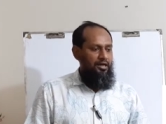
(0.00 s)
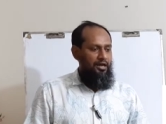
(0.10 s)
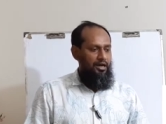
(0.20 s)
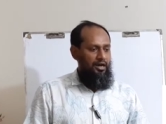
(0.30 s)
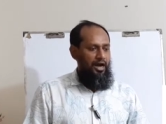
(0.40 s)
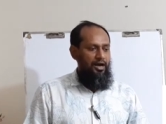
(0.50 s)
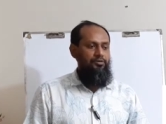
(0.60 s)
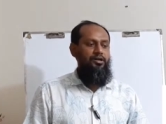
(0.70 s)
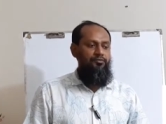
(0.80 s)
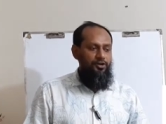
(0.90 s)

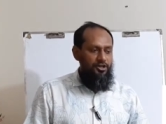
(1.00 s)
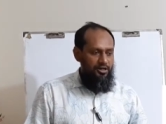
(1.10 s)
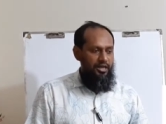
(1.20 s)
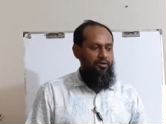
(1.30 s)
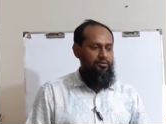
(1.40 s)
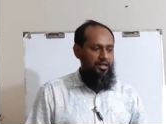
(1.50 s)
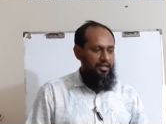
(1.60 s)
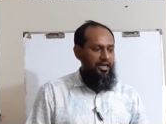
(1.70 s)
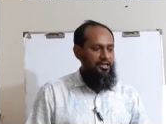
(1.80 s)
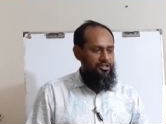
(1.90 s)
hardware definition language like
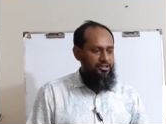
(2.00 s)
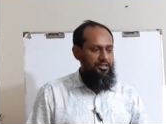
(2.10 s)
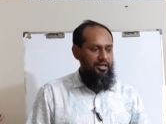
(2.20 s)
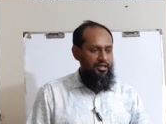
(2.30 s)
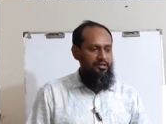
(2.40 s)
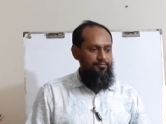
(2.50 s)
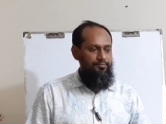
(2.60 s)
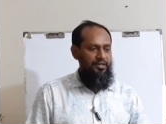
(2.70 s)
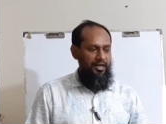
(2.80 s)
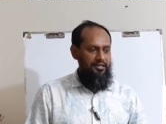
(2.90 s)
HDL
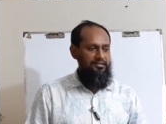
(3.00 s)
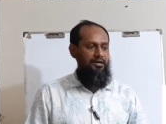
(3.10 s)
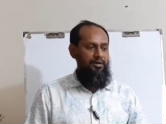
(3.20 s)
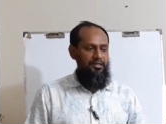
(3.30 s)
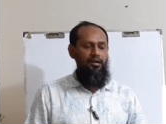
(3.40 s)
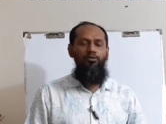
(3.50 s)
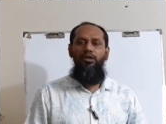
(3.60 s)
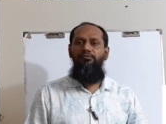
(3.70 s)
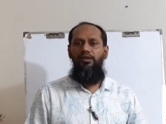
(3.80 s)
and some other low-level